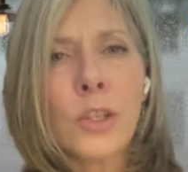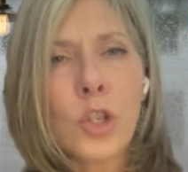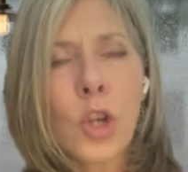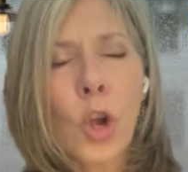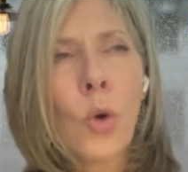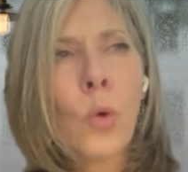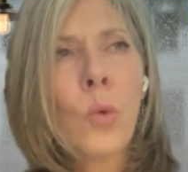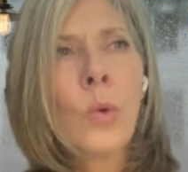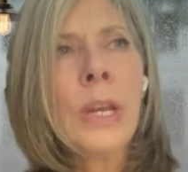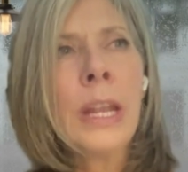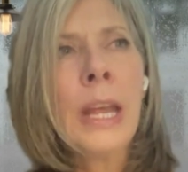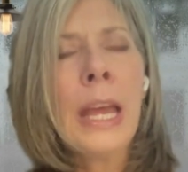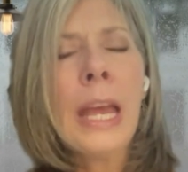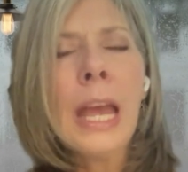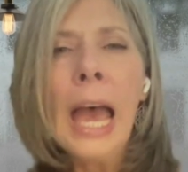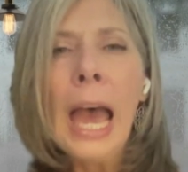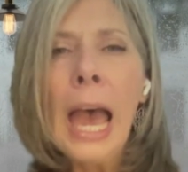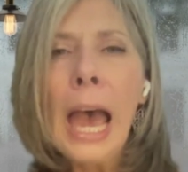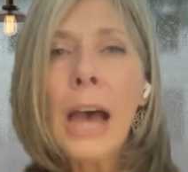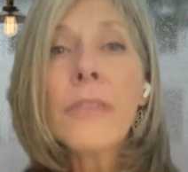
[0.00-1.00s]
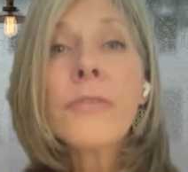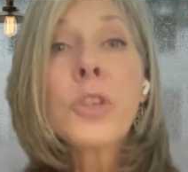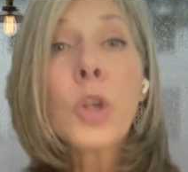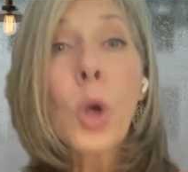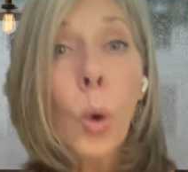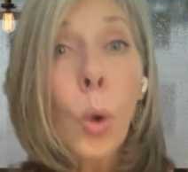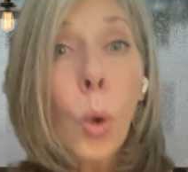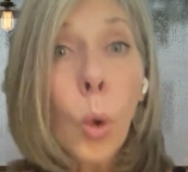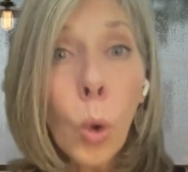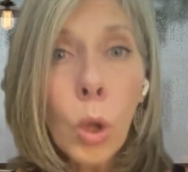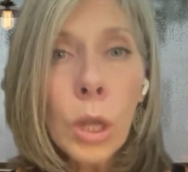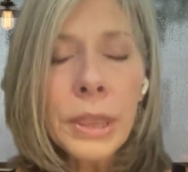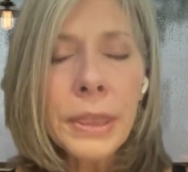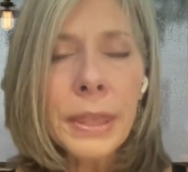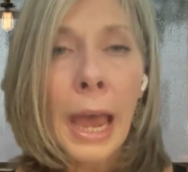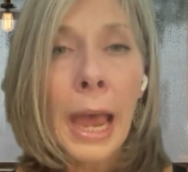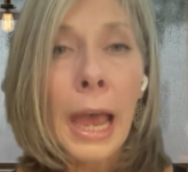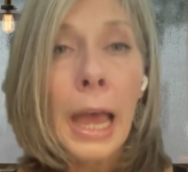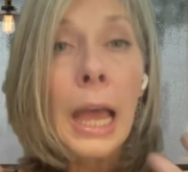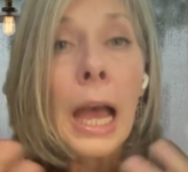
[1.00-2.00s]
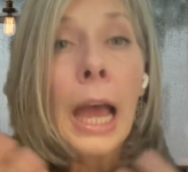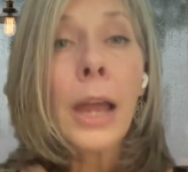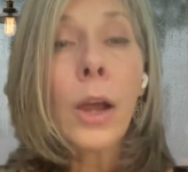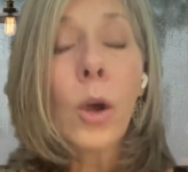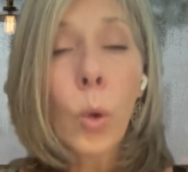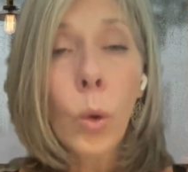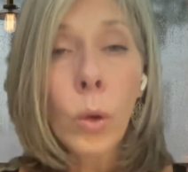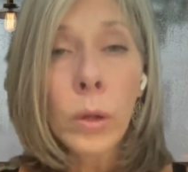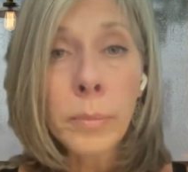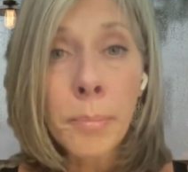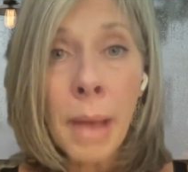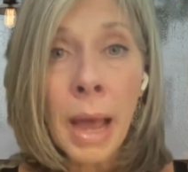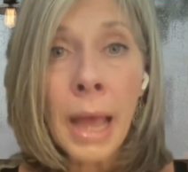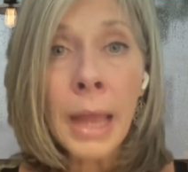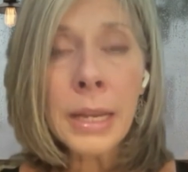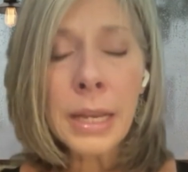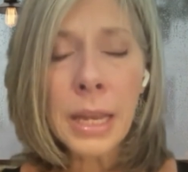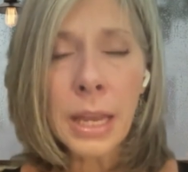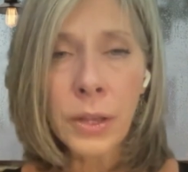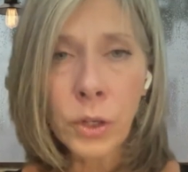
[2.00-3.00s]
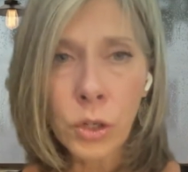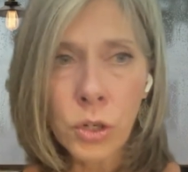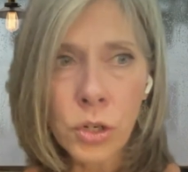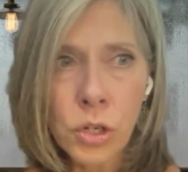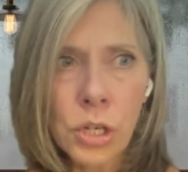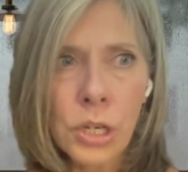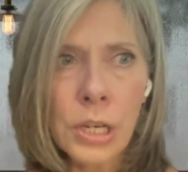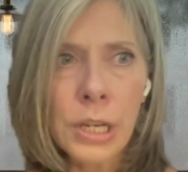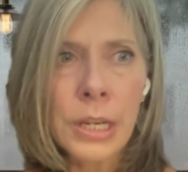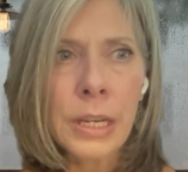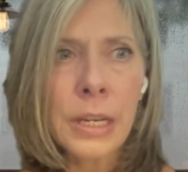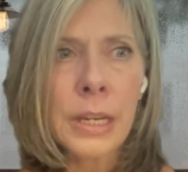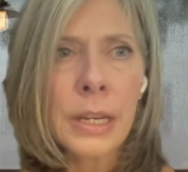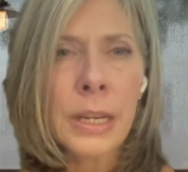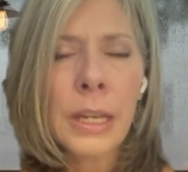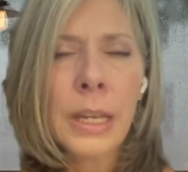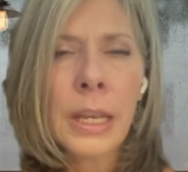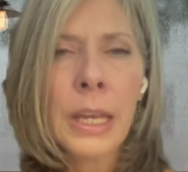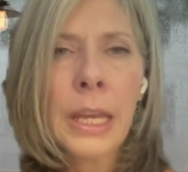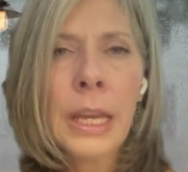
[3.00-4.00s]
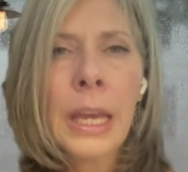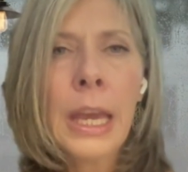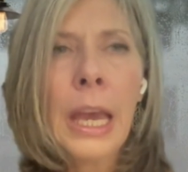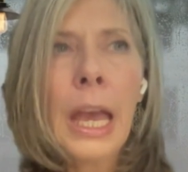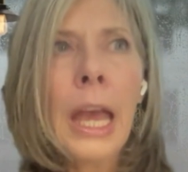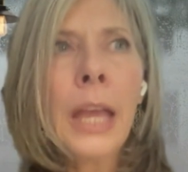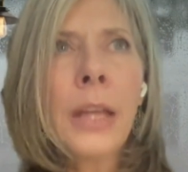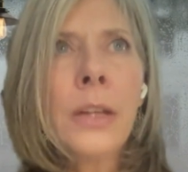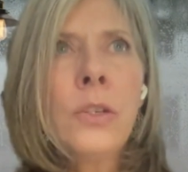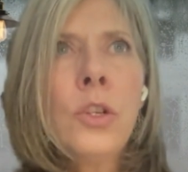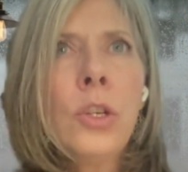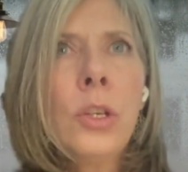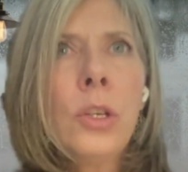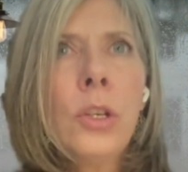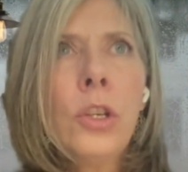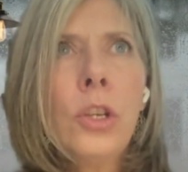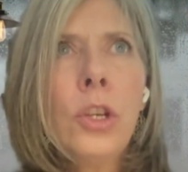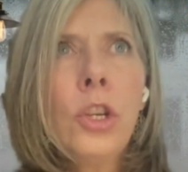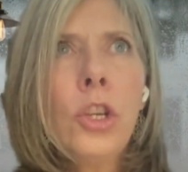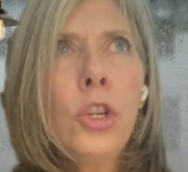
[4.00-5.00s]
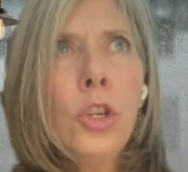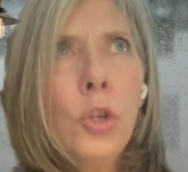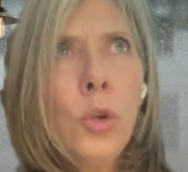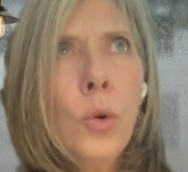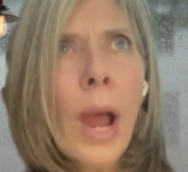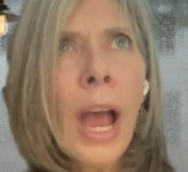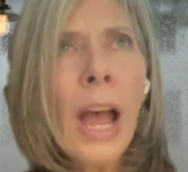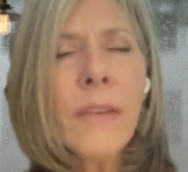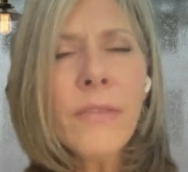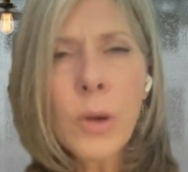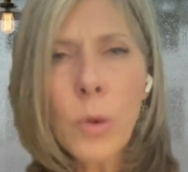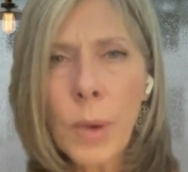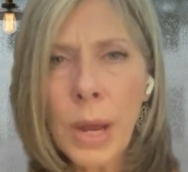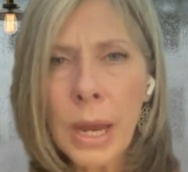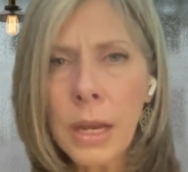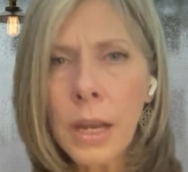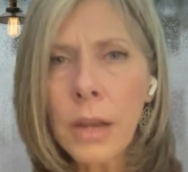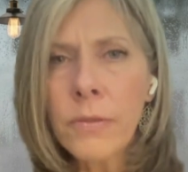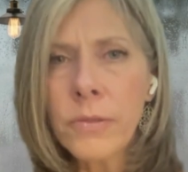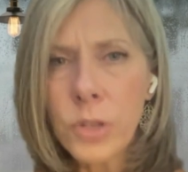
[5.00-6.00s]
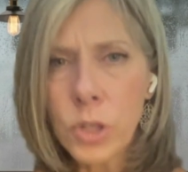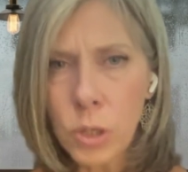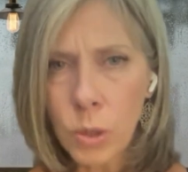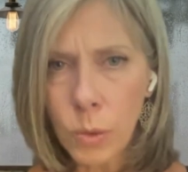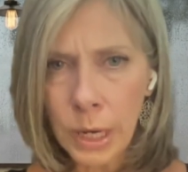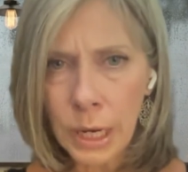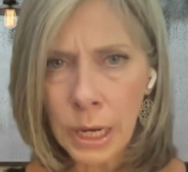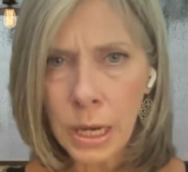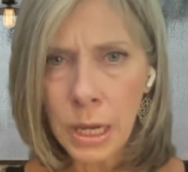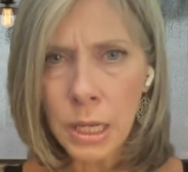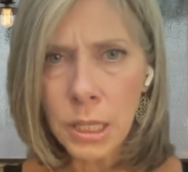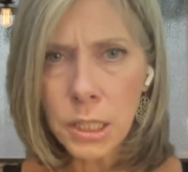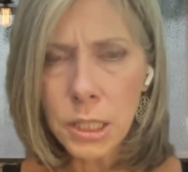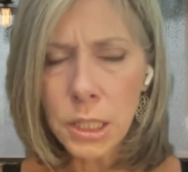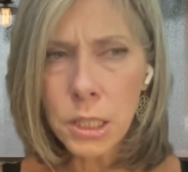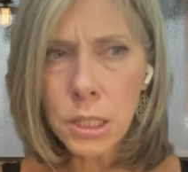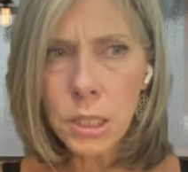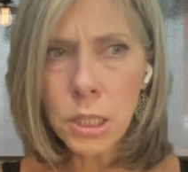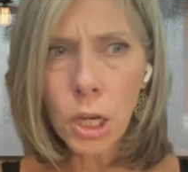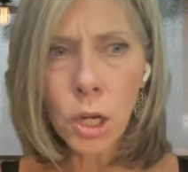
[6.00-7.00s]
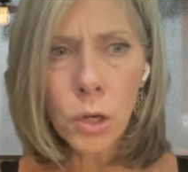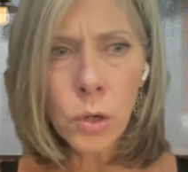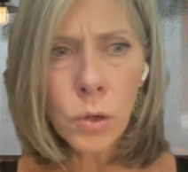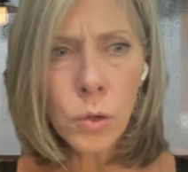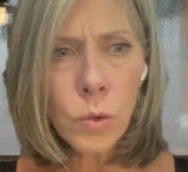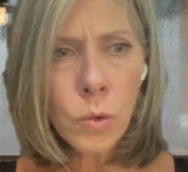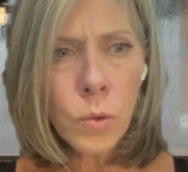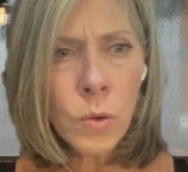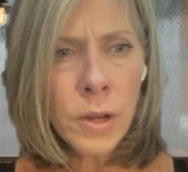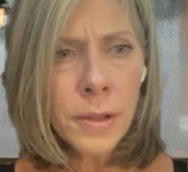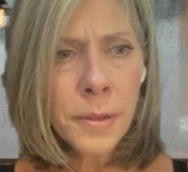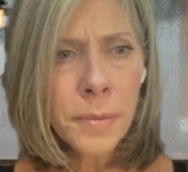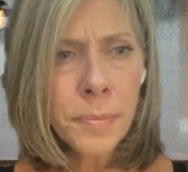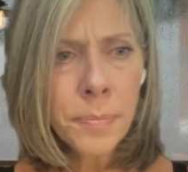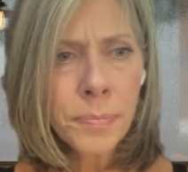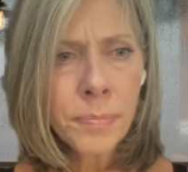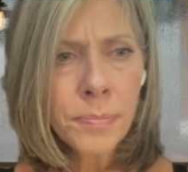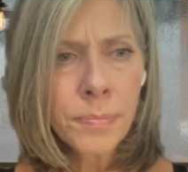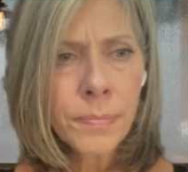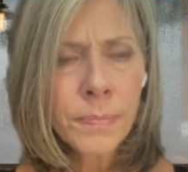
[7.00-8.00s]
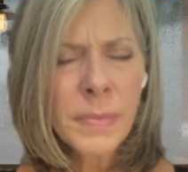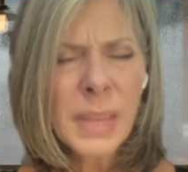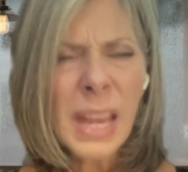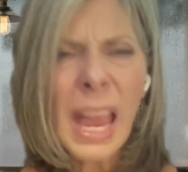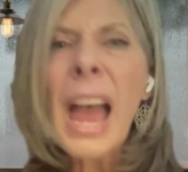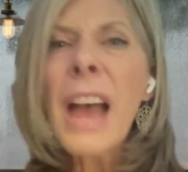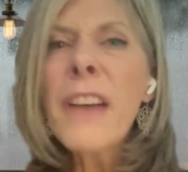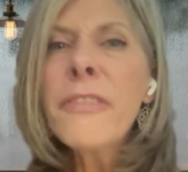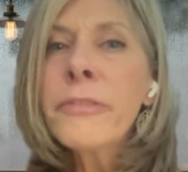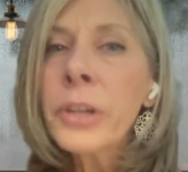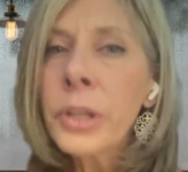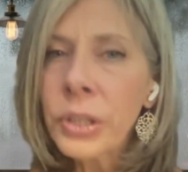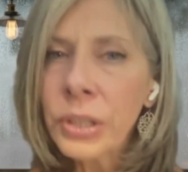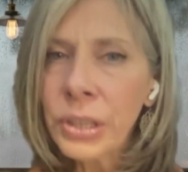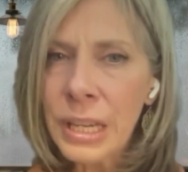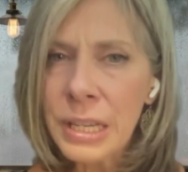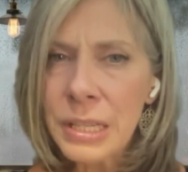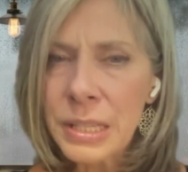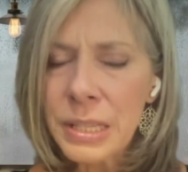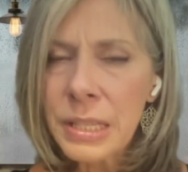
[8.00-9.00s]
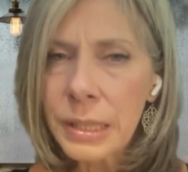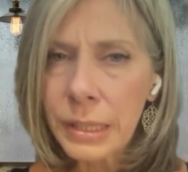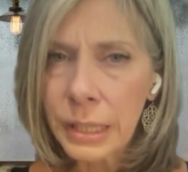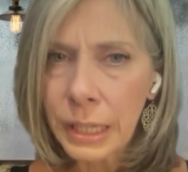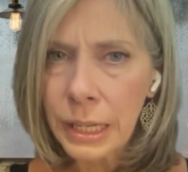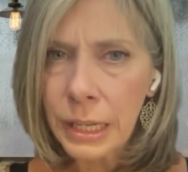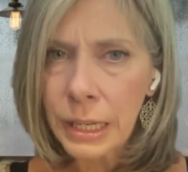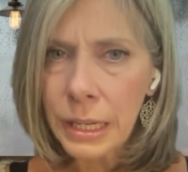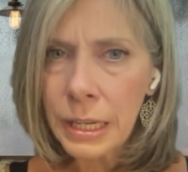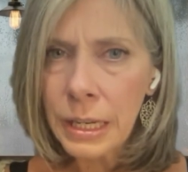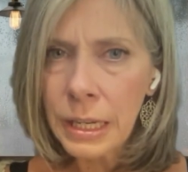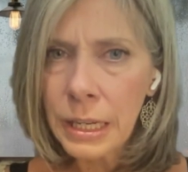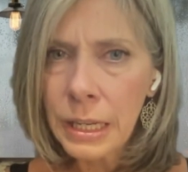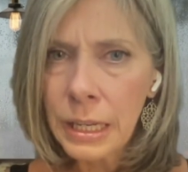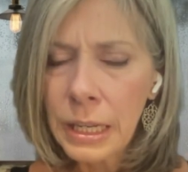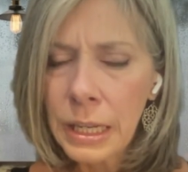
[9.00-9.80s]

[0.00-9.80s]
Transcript: I don't have to hold that. I hold my energy. And you have a way of doing it so effortlessly.